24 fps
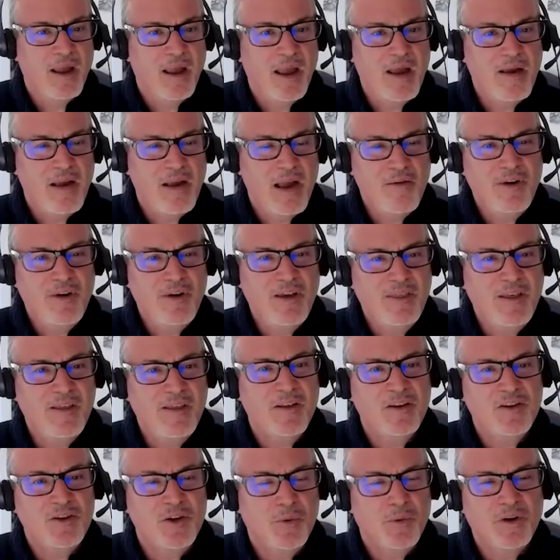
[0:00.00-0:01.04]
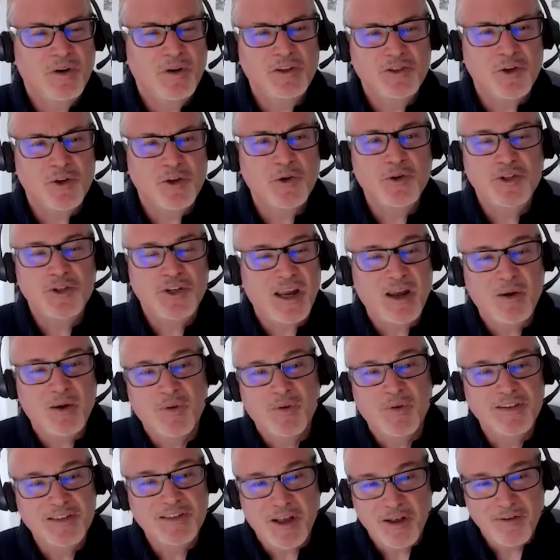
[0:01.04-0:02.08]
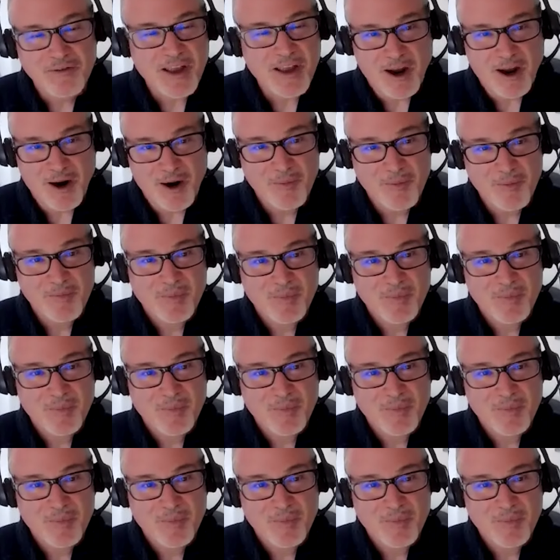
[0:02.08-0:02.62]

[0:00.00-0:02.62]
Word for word: everything that you would associate with self-care.